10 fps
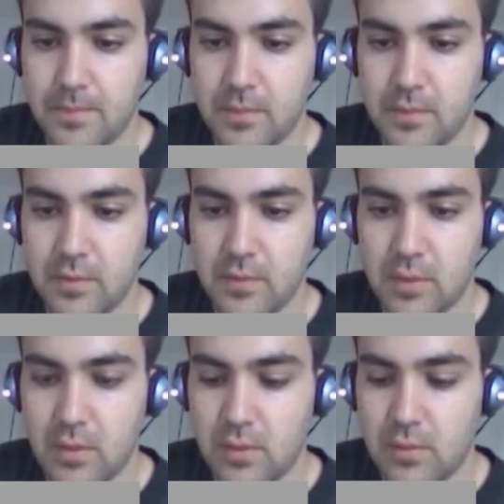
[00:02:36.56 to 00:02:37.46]

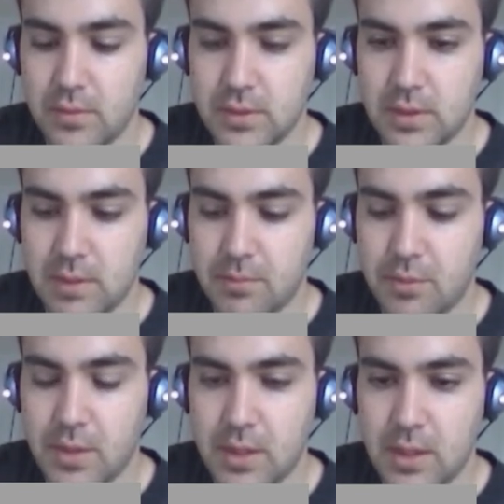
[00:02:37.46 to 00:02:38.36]
So it's looking
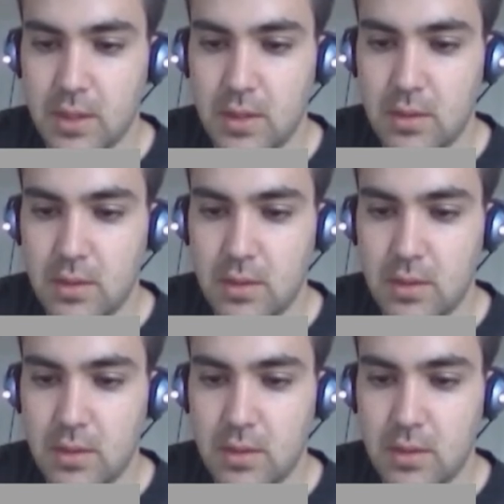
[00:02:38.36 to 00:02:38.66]
pretty good.